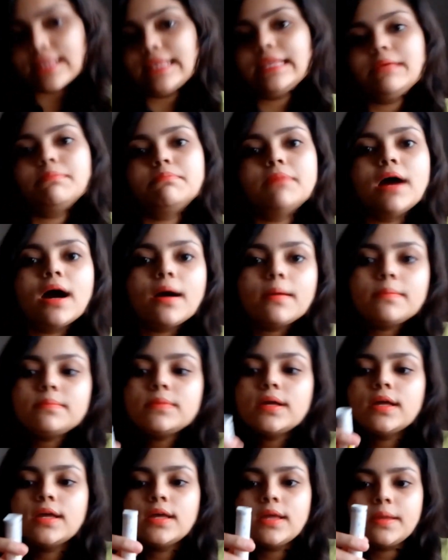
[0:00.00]
is a lip
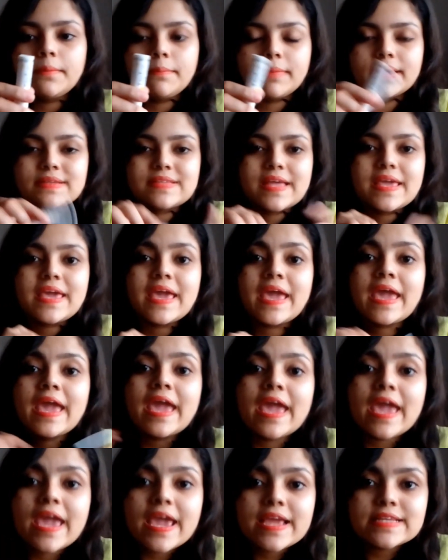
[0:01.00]
balm, because I
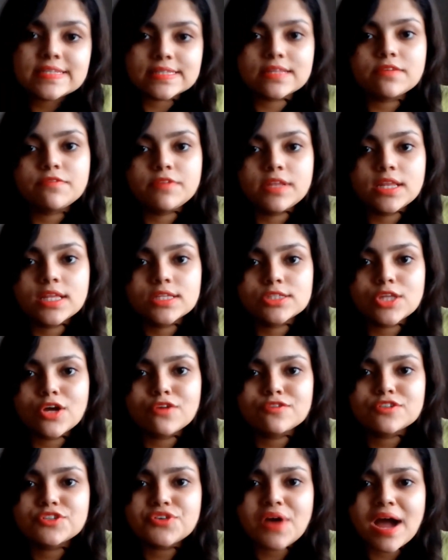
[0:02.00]
hate the feelings
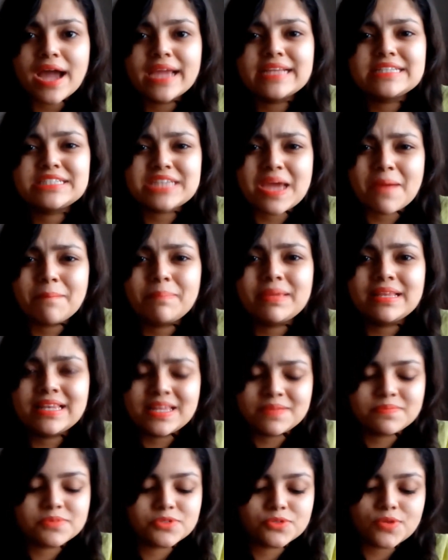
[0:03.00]
of dry,
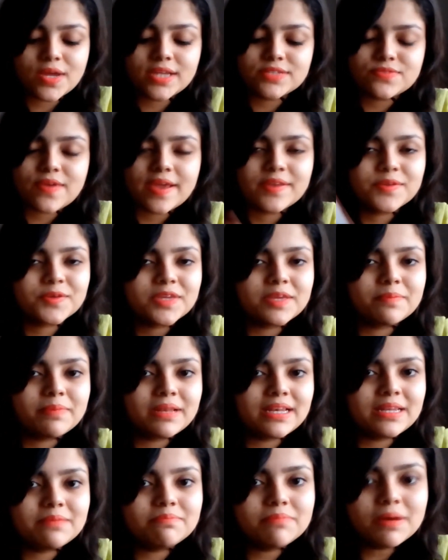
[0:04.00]
chappy lips, so I try to keep
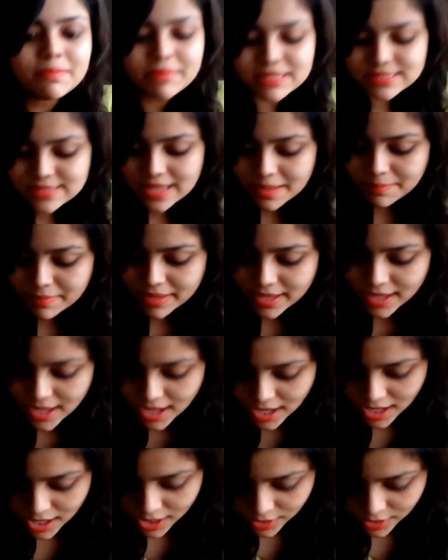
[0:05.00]
a lip balm inside my